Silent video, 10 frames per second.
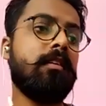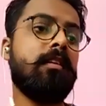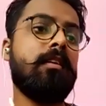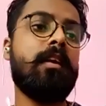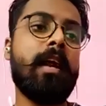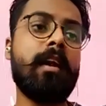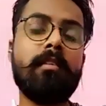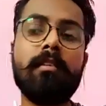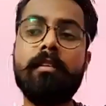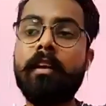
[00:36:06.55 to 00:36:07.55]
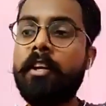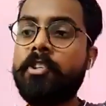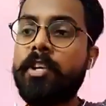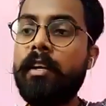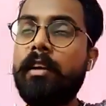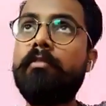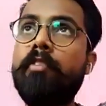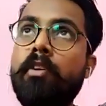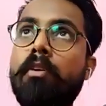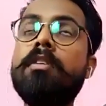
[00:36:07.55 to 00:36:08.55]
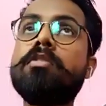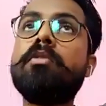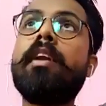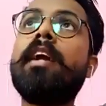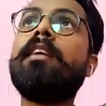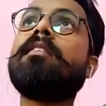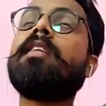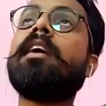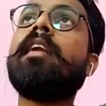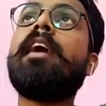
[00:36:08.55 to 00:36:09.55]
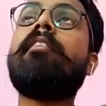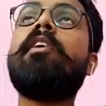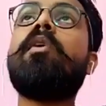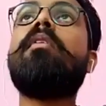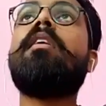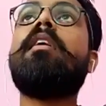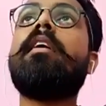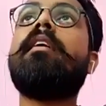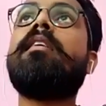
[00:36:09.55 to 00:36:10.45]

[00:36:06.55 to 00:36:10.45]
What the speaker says: That initially we also rent thing that we don't need.